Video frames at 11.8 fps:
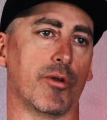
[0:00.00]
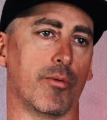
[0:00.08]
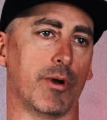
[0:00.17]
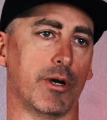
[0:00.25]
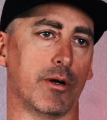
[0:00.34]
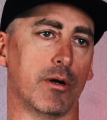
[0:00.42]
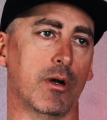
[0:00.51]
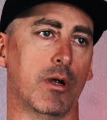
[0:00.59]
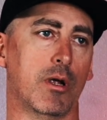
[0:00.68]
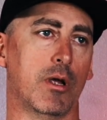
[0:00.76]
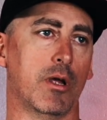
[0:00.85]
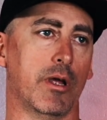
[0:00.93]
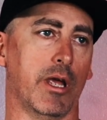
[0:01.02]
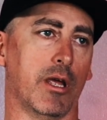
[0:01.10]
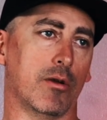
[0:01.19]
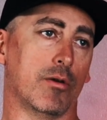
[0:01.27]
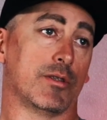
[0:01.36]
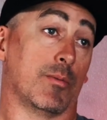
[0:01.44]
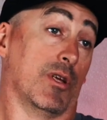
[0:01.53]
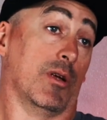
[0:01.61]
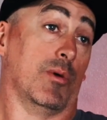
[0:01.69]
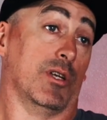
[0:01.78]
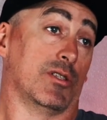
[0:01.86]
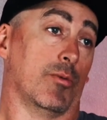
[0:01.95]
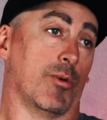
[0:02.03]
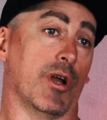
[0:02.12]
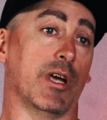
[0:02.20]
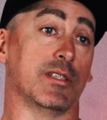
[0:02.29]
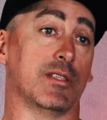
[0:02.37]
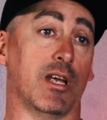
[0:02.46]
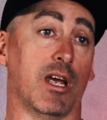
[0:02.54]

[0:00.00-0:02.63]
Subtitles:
the rear. And ultimately it'd be super nice to